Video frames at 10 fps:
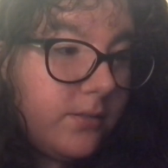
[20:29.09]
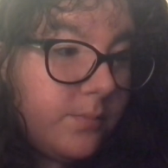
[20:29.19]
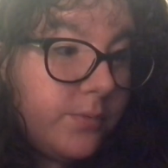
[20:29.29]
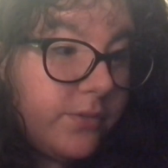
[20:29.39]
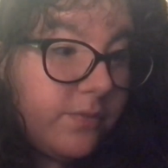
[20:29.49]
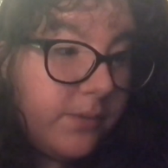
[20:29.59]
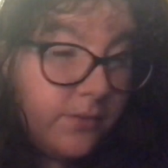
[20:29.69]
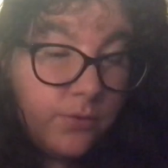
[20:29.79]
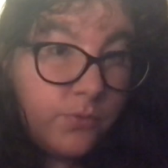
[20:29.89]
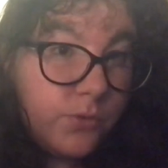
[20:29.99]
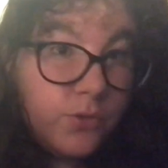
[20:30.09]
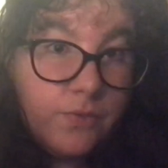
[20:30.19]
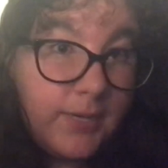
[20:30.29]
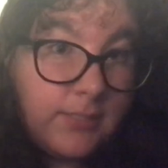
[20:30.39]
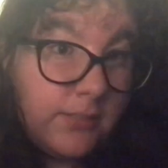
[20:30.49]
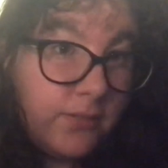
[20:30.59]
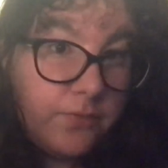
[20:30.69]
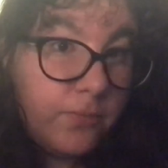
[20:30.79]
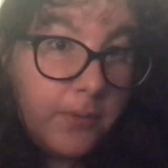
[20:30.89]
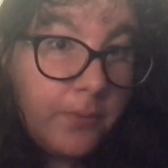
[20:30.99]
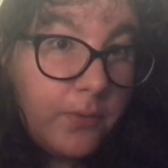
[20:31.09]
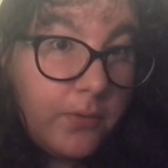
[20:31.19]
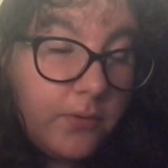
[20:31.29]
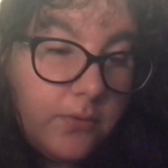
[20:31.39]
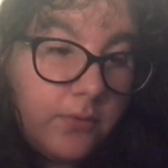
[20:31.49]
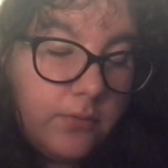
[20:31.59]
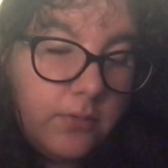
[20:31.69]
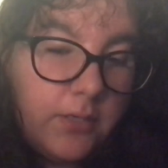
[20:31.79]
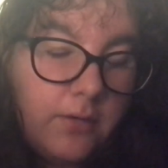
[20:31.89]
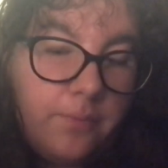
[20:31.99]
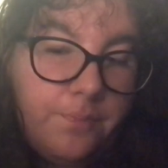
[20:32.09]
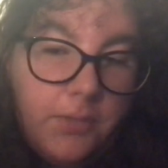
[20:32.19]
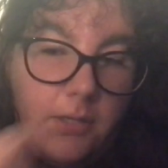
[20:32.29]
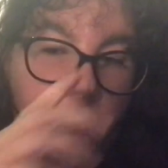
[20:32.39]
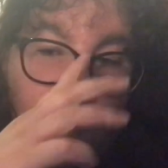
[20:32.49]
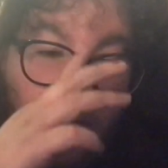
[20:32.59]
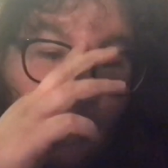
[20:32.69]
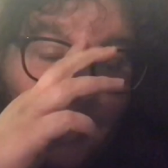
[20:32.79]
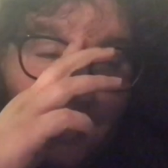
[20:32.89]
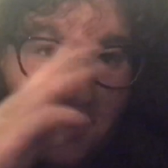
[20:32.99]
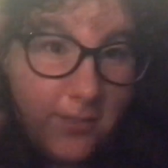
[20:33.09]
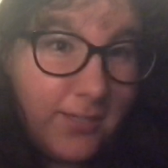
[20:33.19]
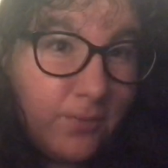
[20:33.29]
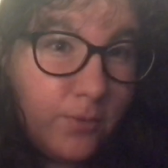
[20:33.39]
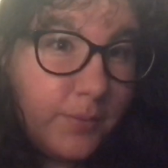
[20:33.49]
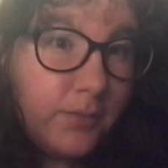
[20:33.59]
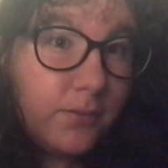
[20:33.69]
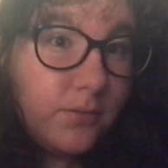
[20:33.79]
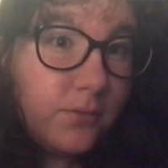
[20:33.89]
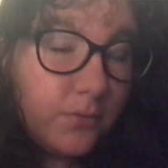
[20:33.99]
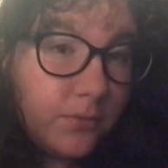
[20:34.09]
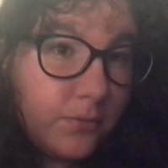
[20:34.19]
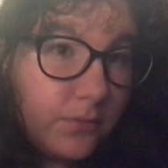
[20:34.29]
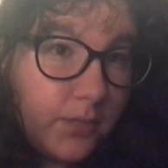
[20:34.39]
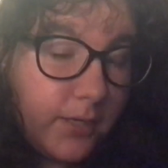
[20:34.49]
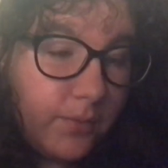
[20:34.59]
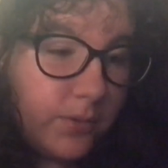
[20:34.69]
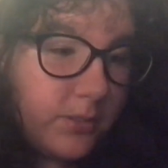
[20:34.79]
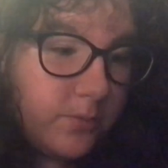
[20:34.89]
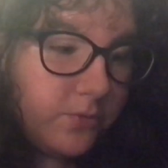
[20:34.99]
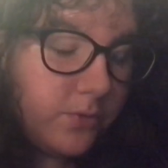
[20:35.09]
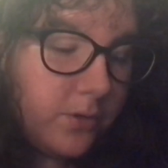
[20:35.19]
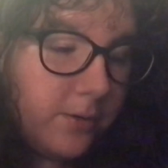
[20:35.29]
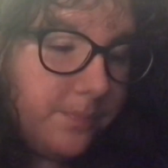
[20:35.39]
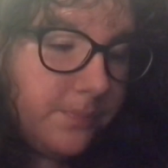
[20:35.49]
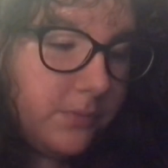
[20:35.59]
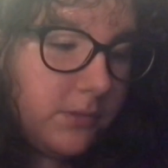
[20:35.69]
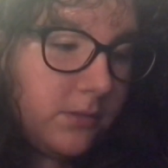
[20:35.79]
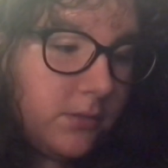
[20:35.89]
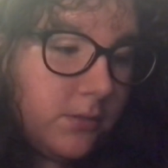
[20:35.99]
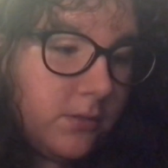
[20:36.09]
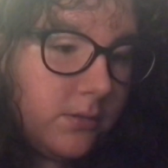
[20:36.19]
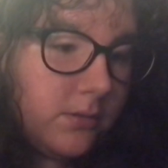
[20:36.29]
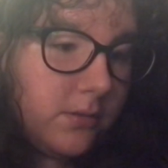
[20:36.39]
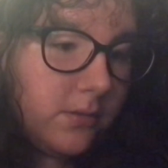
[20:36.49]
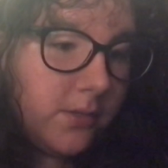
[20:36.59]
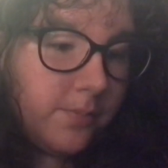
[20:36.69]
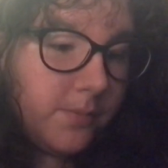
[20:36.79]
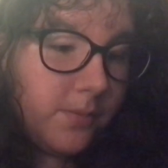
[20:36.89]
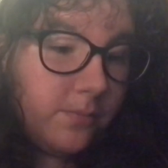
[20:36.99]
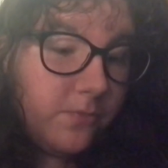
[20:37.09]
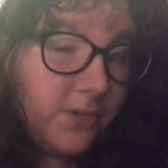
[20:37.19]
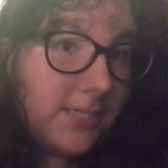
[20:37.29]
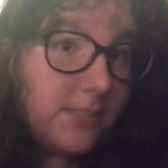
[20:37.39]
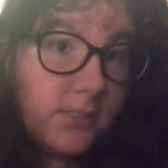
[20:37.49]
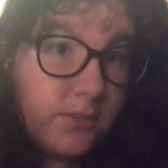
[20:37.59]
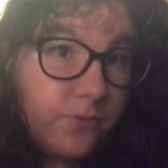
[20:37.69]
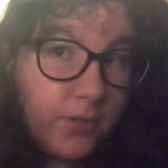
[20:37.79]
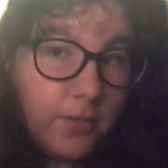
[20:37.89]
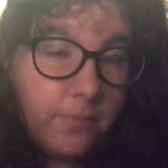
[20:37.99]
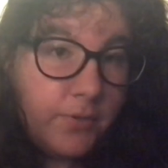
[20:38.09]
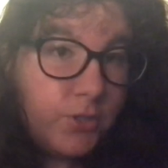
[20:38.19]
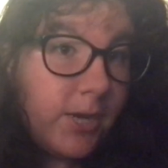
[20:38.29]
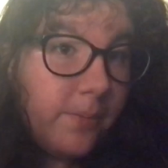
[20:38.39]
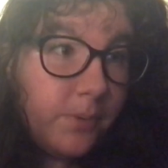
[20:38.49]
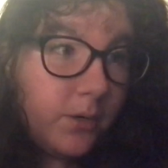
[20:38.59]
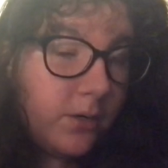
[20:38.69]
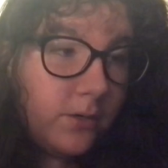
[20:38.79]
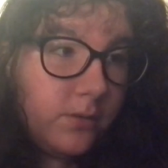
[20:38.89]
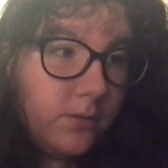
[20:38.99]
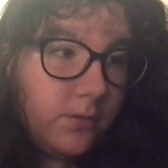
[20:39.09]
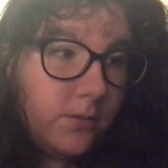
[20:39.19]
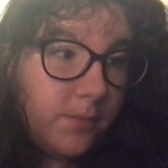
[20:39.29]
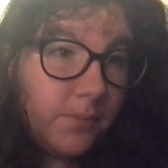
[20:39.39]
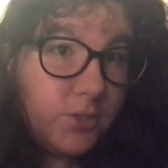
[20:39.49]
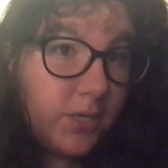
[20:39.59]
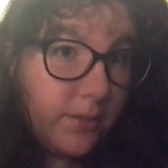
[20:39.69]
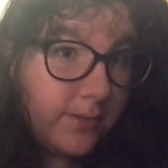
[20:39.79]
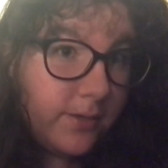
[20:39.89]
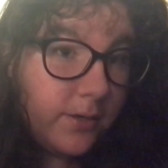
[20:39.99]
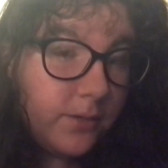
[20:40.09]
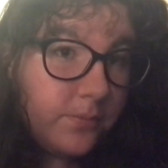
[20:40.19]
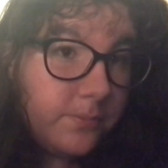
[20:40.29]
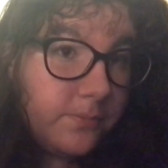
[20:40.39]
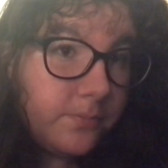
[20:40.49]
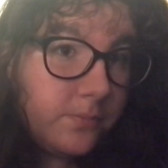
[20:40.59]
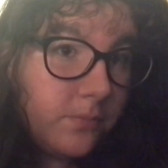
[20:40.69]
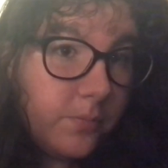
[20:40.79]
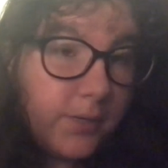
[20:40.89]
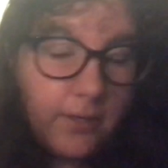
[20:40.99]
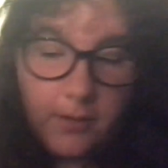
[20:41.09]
believe me, those are two vastly different people. You know, I'm not that woman that I was before. You know, I'm vastly different. I'm much happier. I'm much healthier. But